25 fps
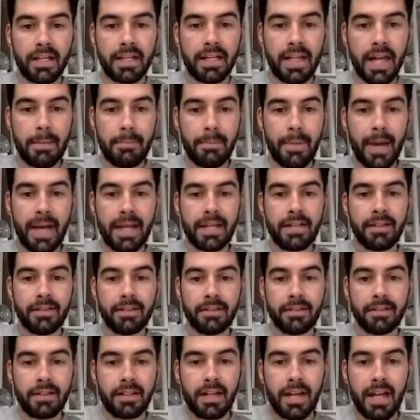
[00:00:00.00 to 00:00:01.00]
campaign,
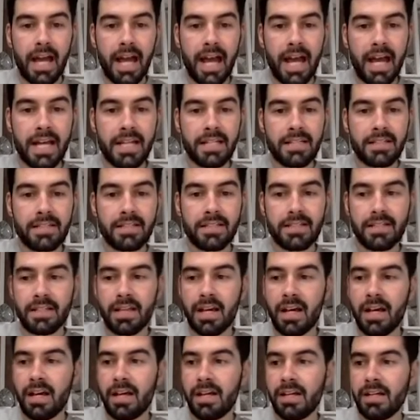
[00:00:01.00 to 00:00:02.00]
and
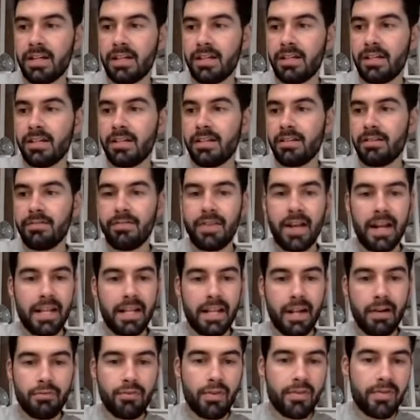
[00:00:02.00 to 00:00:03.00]
fell in
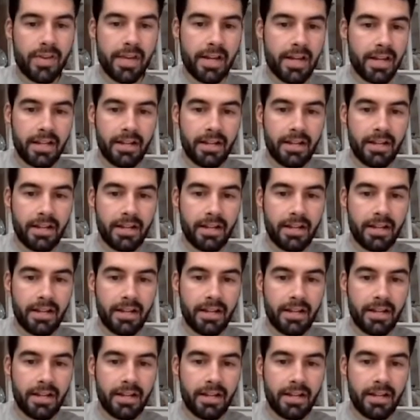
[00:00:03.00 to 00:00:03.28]
love with it.